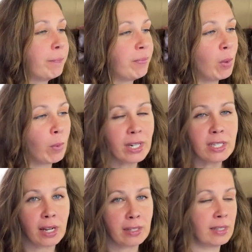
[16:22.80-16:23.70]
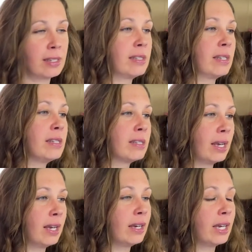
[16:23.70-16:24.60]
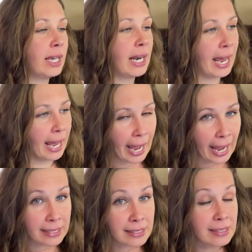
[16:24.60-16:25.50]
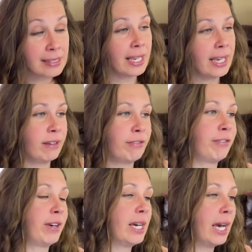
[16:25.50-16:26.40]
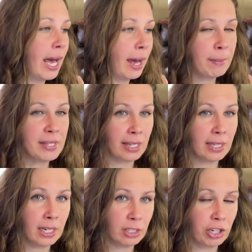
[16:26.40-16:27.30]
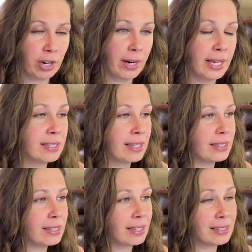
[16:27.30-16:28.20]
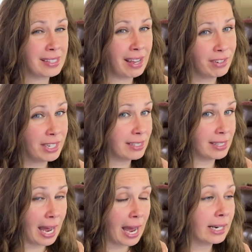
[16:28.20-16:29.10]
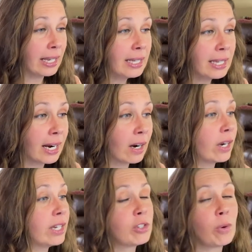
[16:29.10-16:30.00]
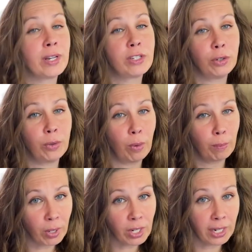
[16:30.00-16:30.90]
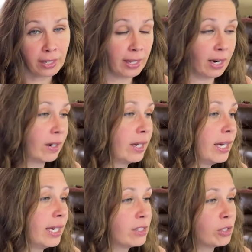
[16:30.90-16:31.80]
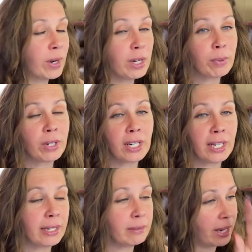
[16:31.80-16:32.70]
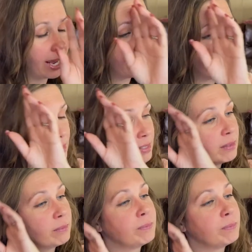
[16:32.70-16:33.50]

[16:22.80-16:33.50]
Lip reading: And what it does is it asks if m is in the dictionary, and since 7 is not in there, it's going to put it in there. It's going to put it in as,